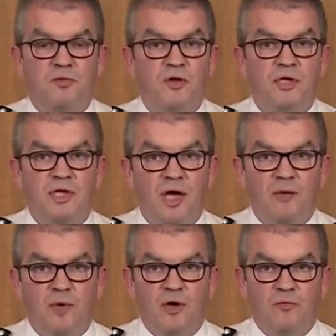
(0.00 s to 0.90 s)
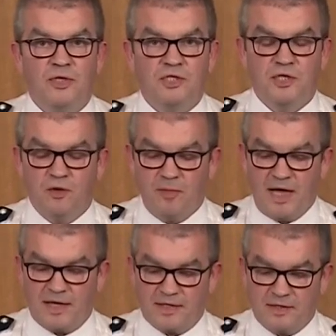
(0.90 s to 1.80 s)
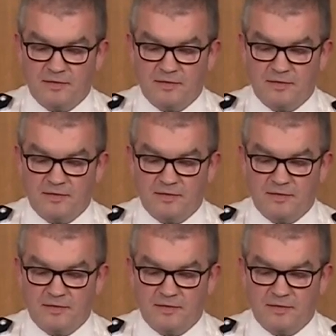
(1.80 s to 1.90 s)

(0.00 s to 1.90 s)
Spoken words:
broken light bulb when she got back.